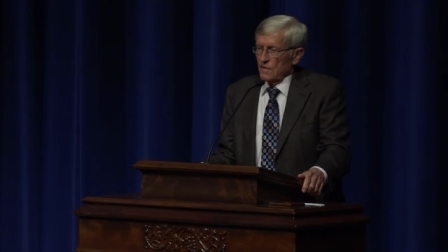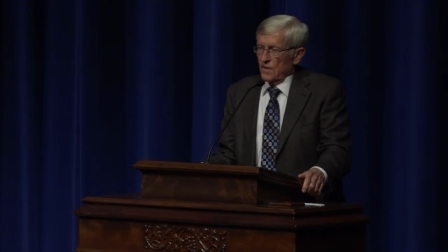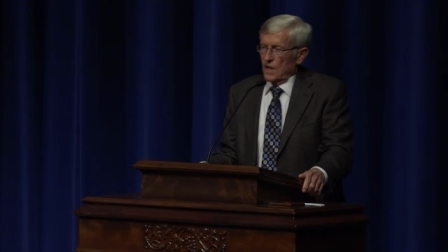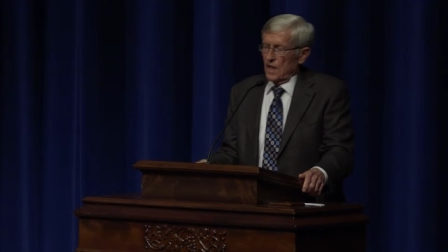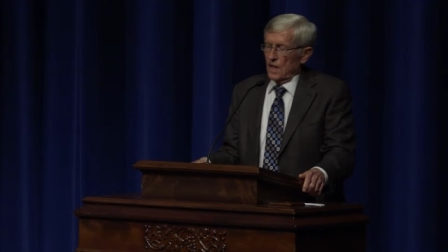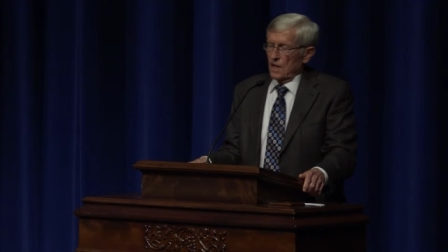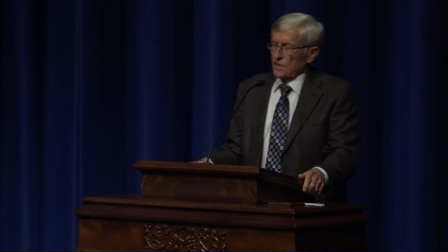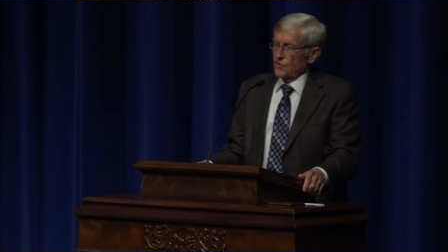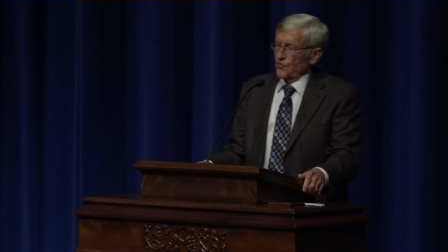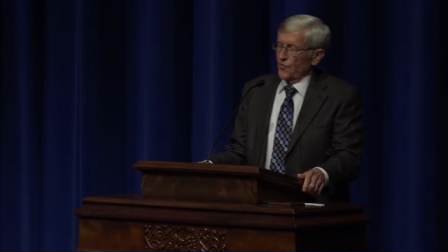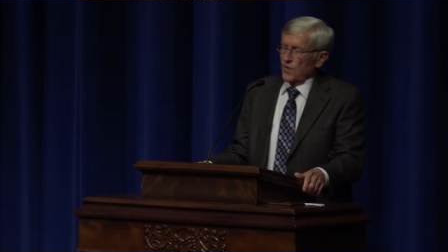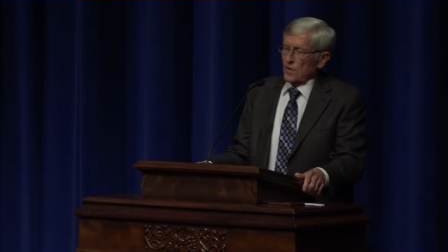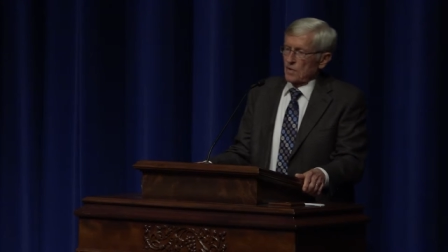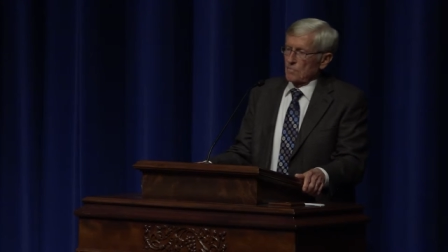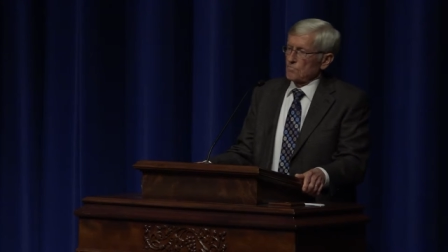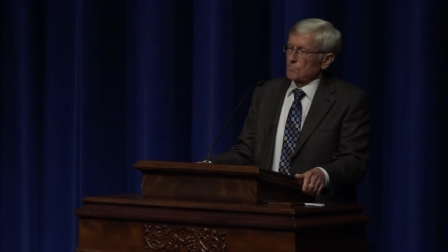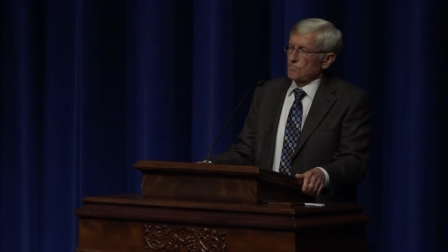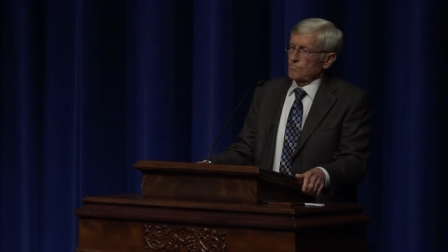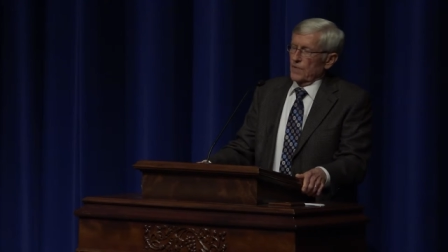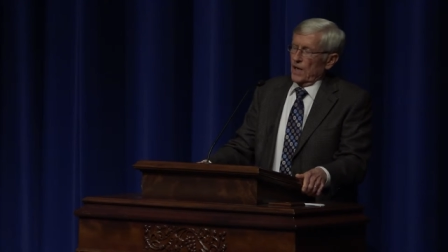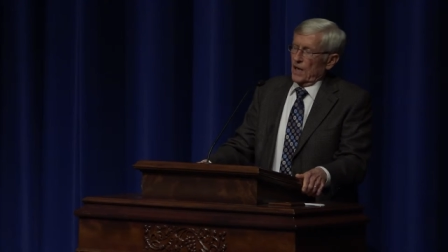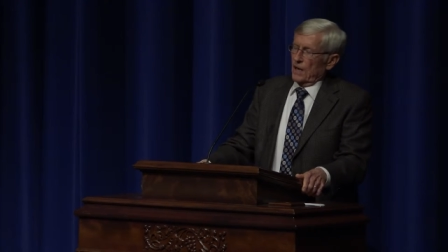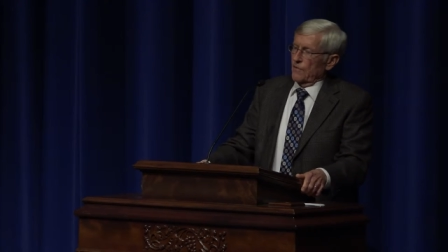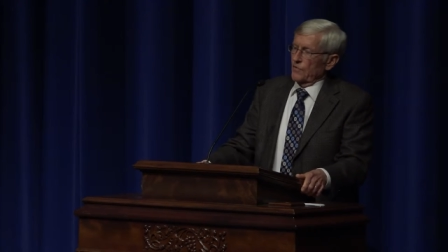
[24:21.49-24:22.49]
uh,
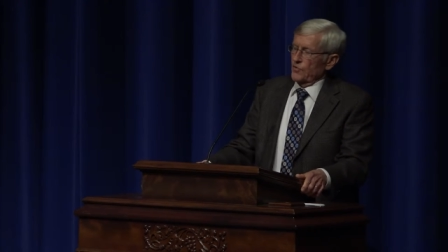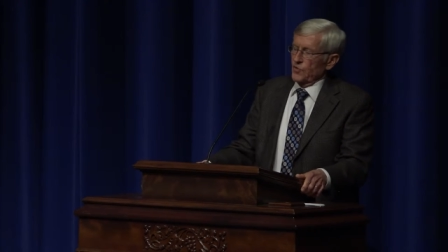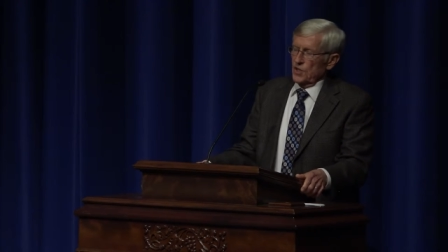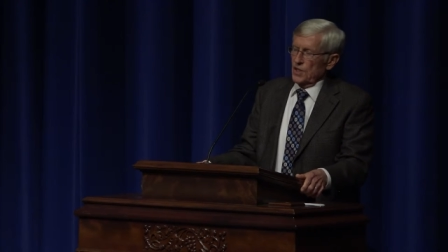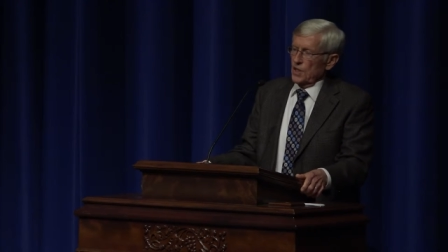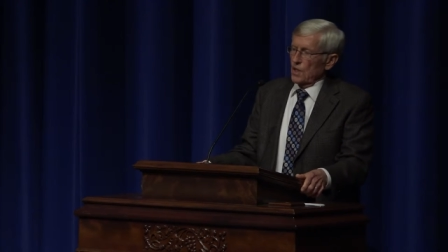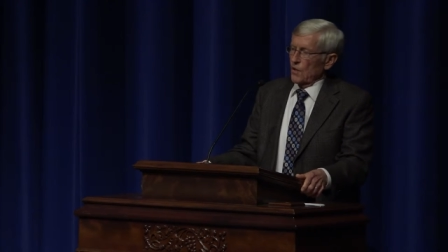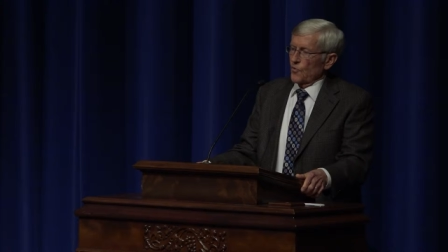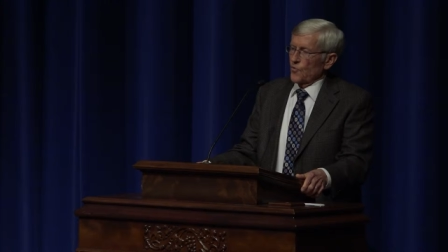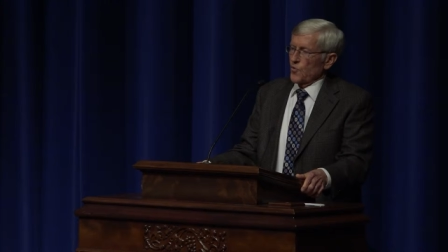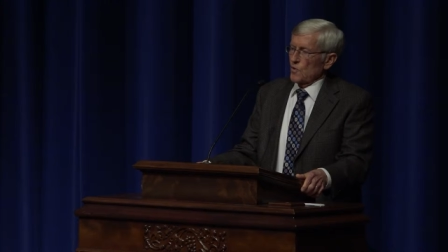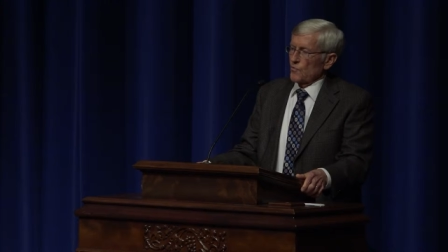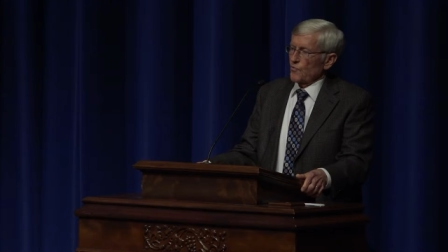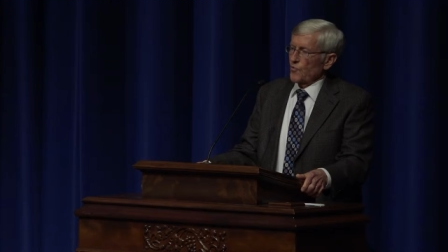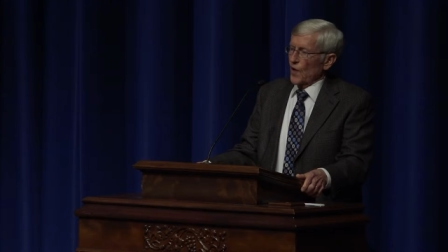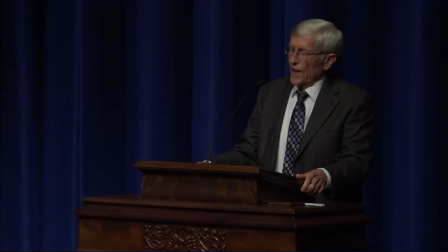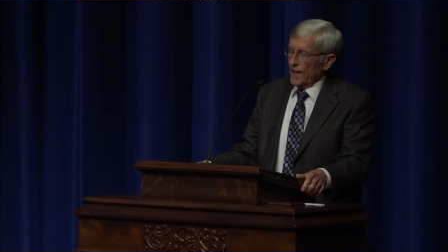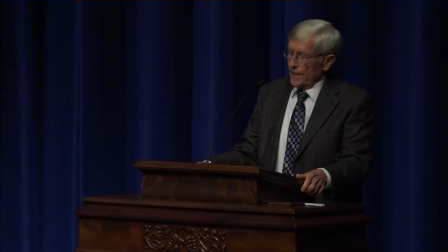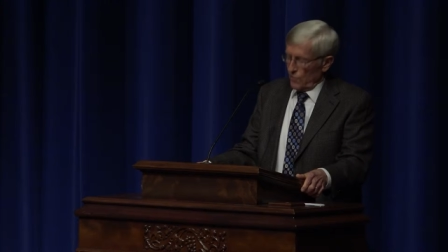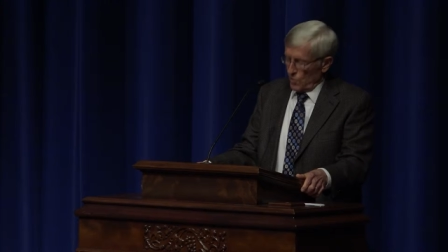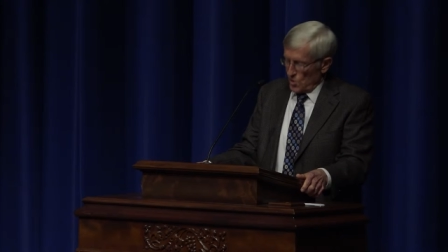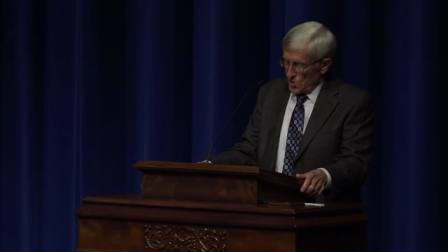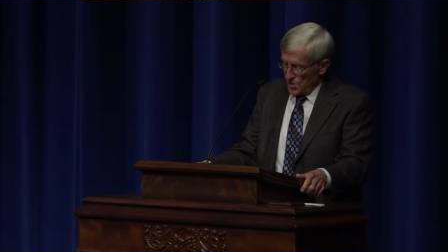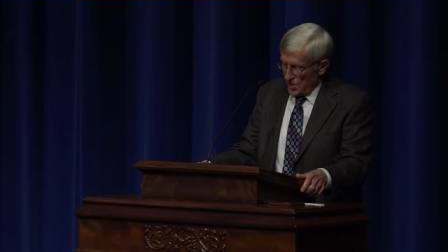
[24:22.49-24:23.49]
from uh, you know, from
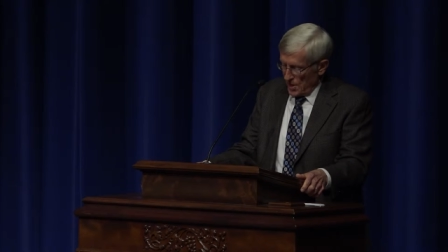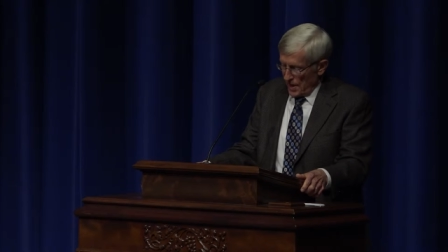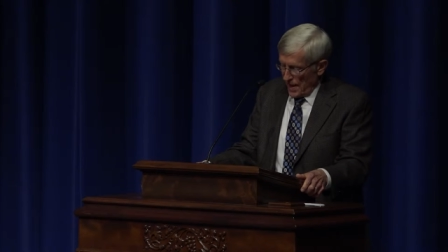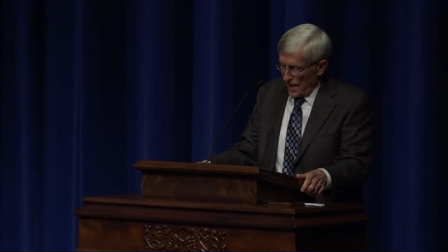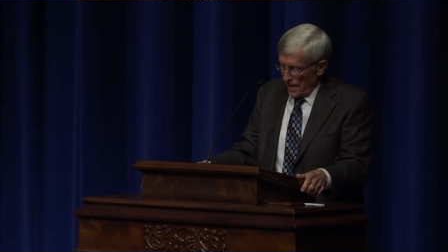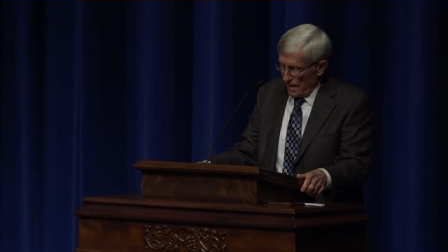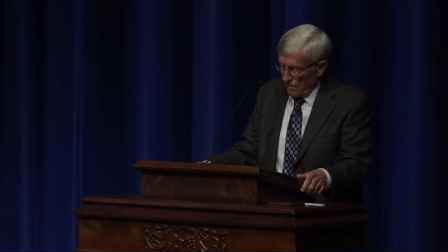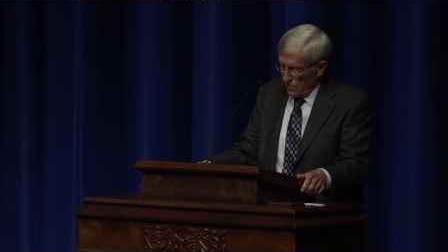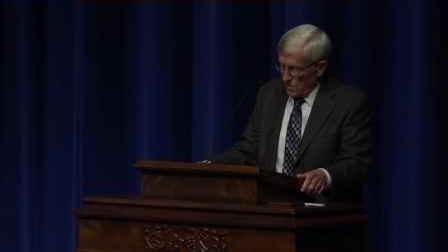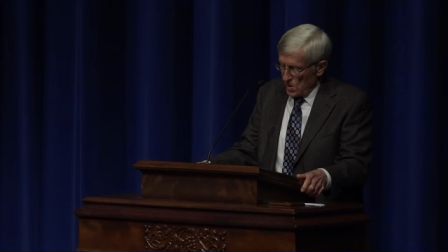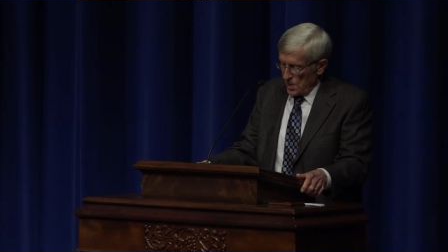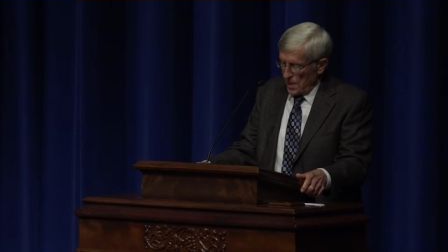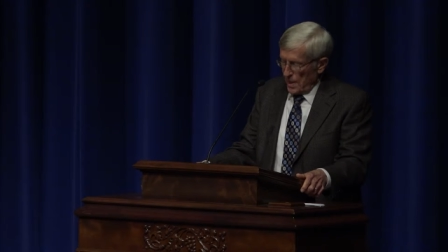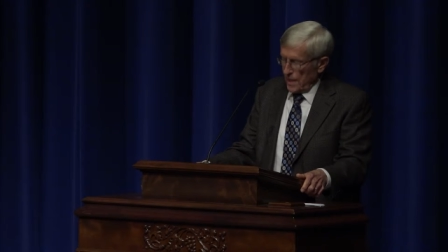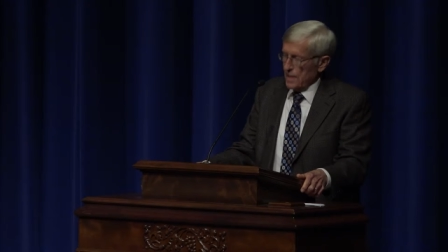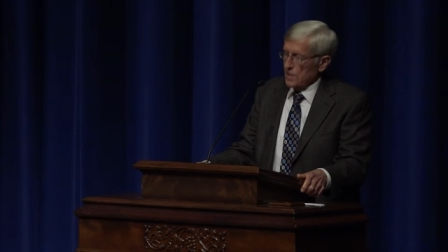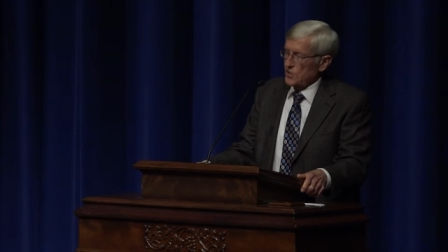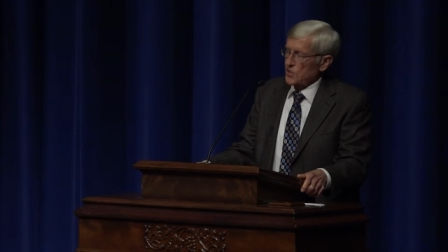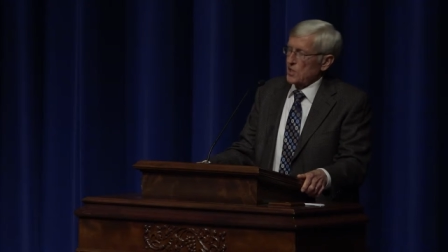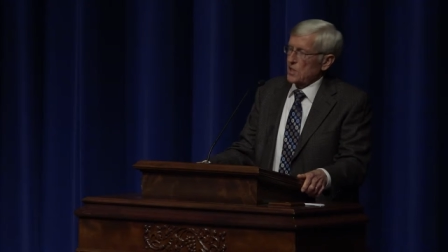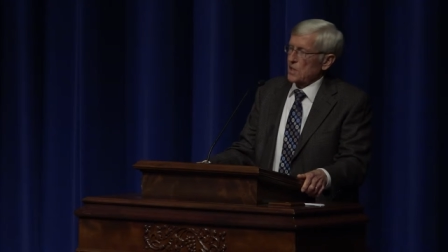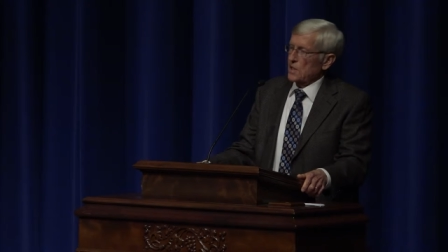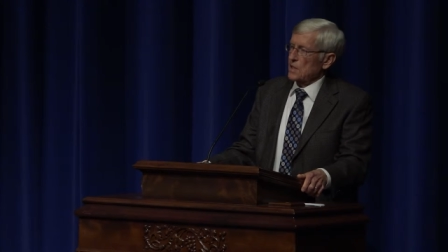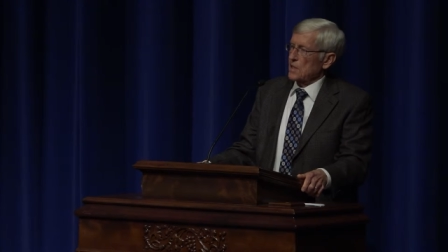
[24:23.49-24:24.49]
flavors to
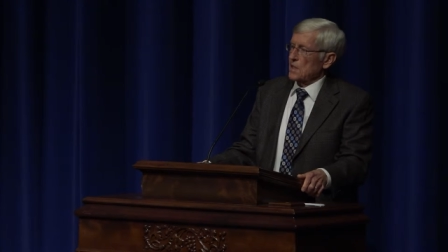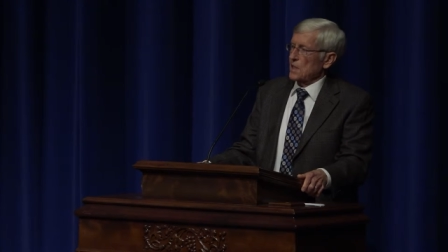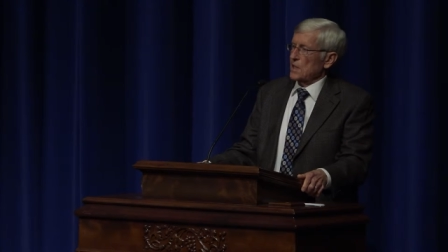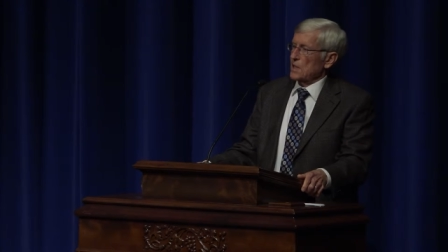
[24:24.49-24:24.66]
advertising,